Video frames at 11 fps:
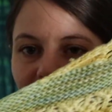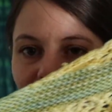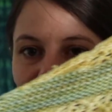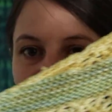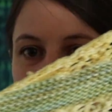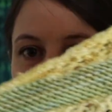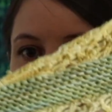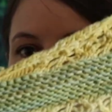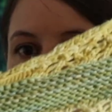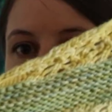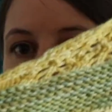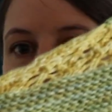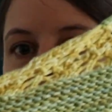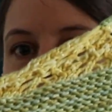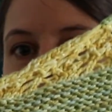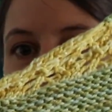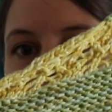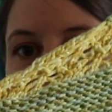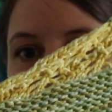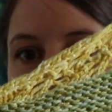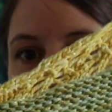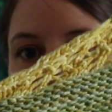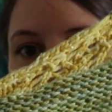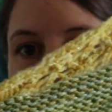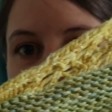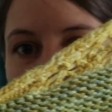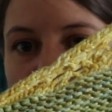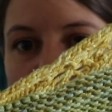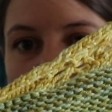The yellow color that you can see here